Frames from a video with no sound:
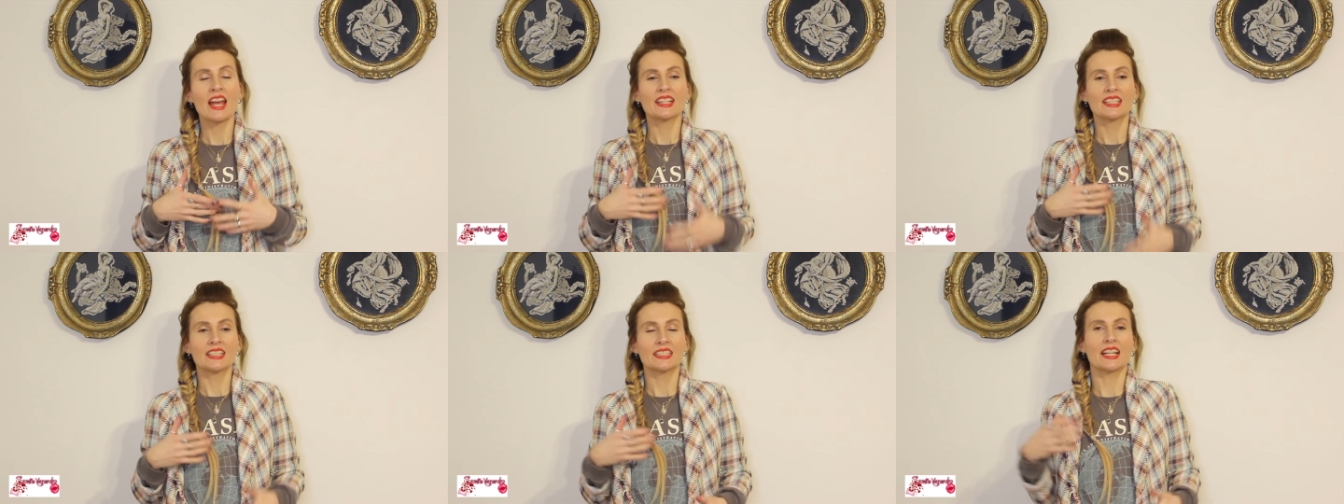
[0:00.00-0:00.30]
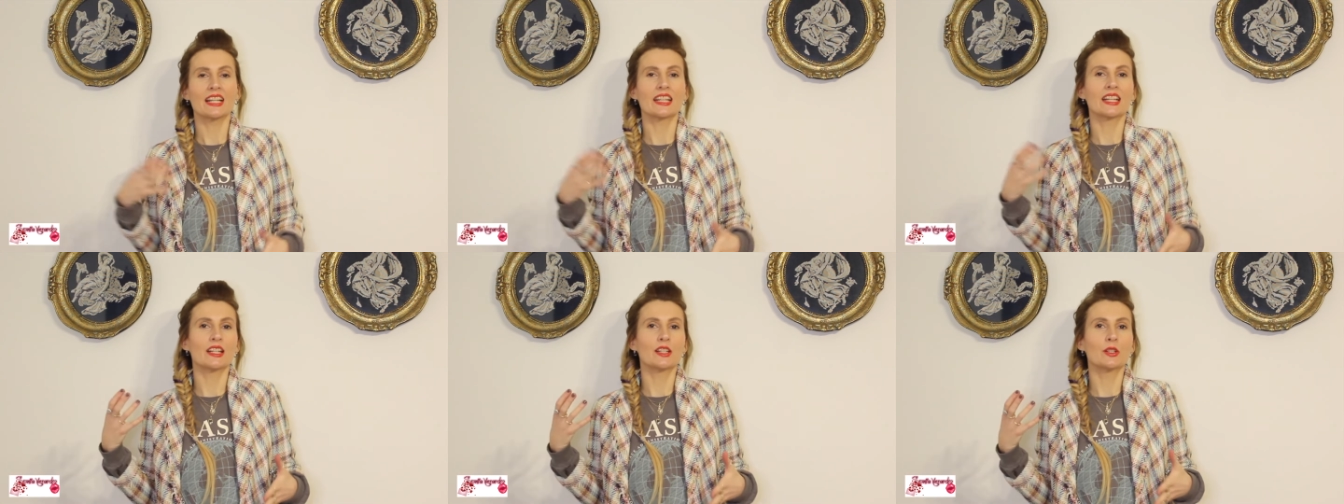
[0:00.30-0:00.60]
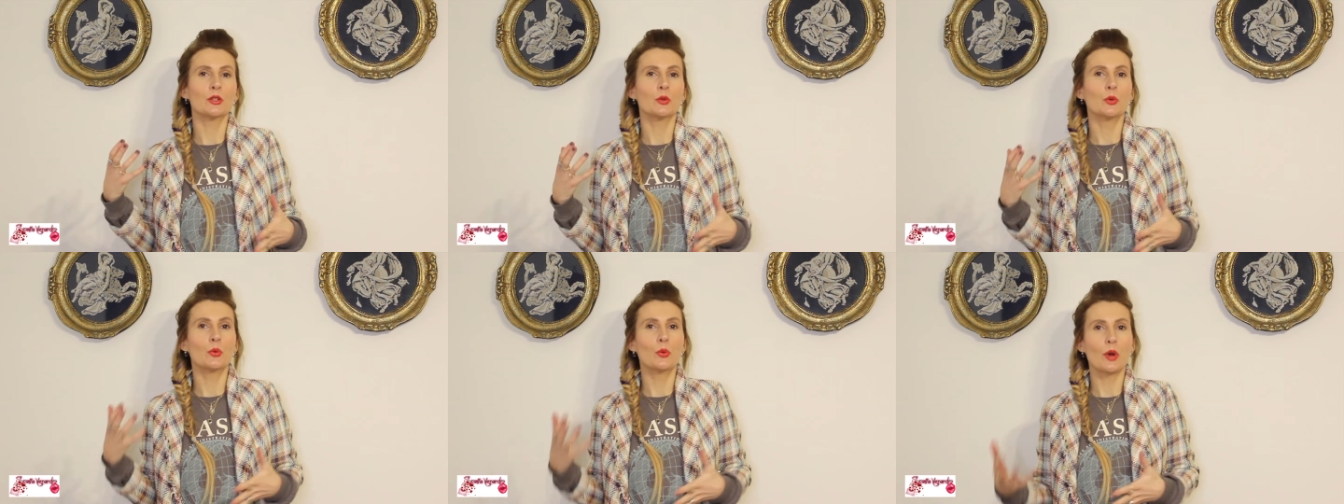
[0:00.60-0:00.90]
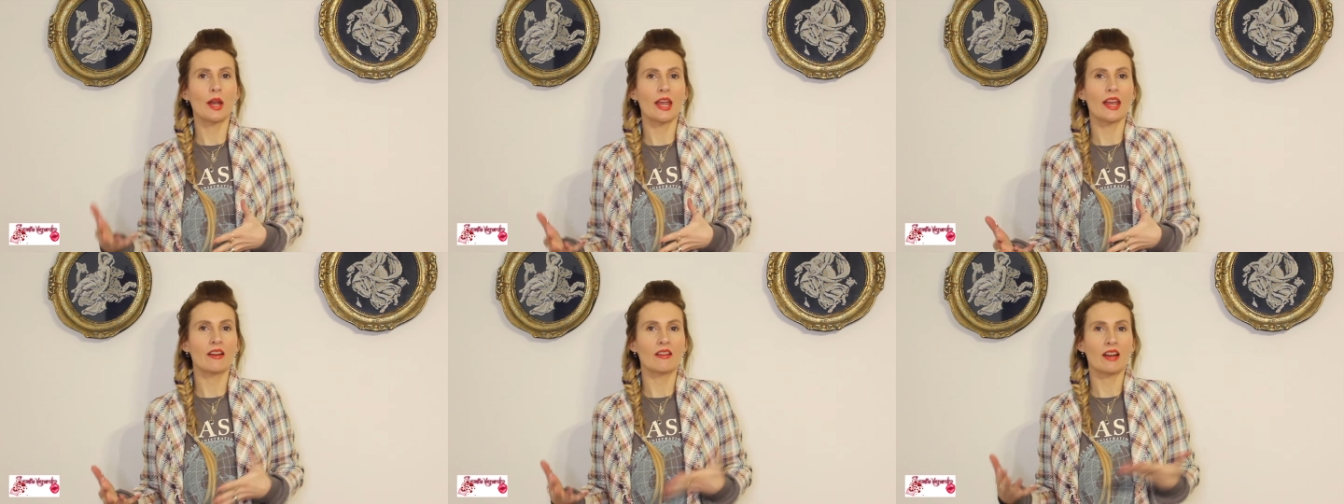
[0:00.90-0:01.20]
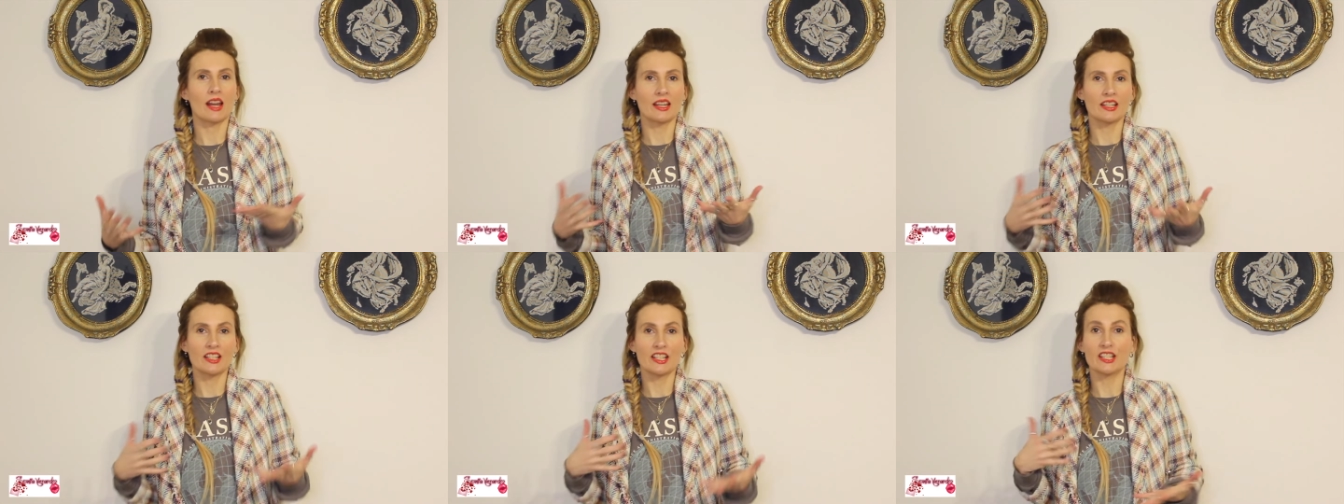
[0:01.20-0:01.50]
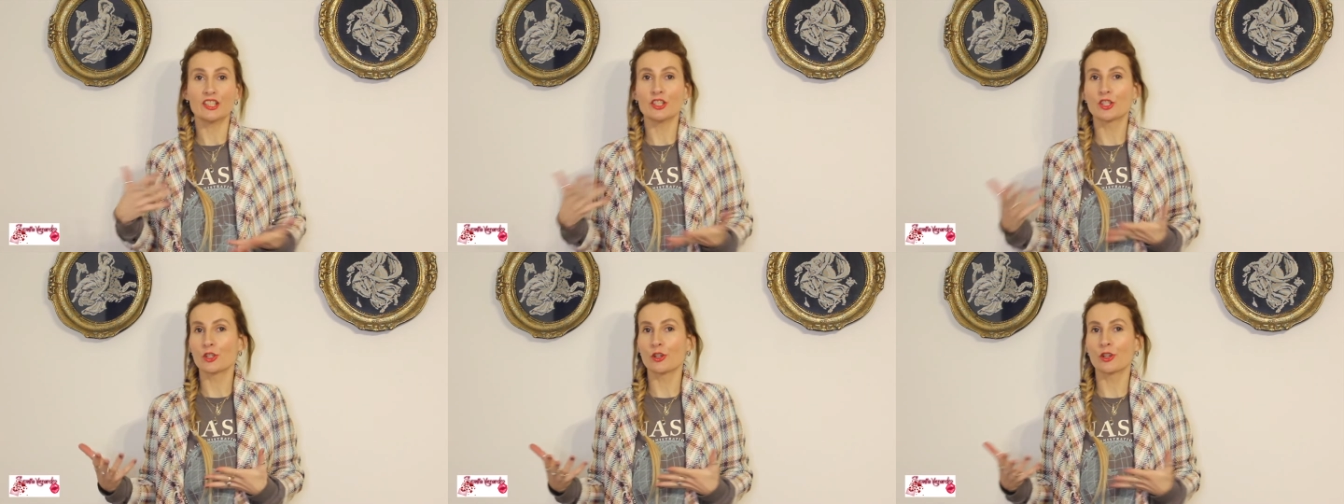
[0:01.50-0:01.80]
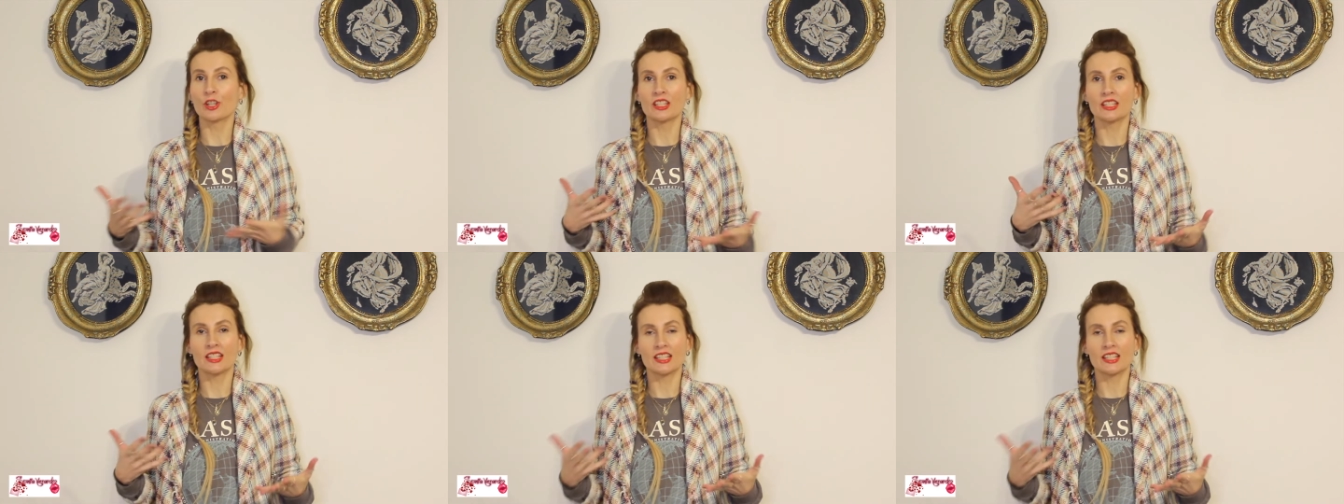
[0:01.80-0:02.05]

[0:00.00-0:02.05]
that I can wear and enjoy in